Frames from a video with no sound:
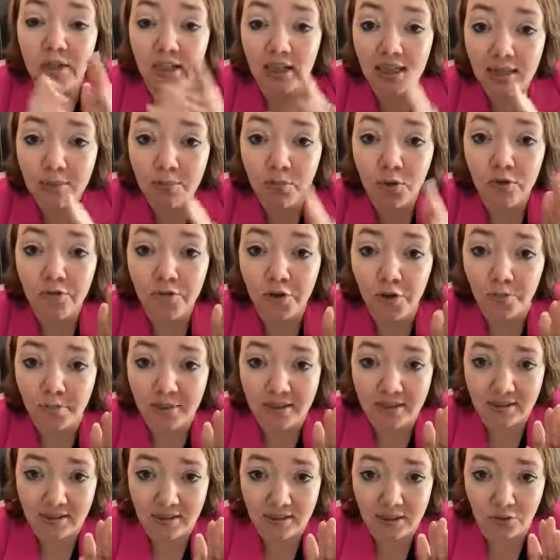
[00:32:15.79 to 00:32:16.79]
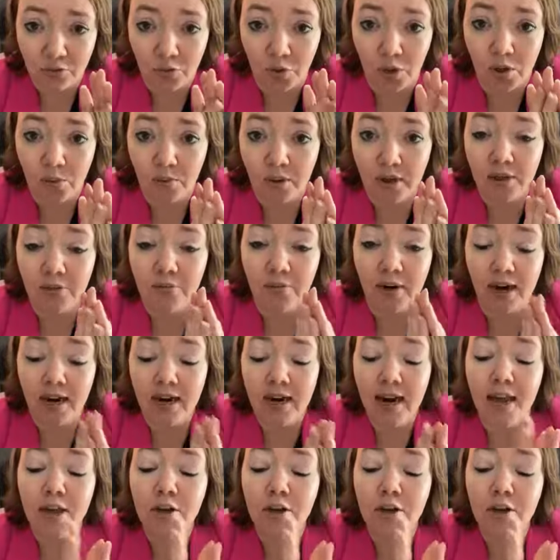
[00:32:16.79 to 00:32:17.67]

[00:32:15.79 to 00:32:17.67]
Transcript: really move your business forward, right?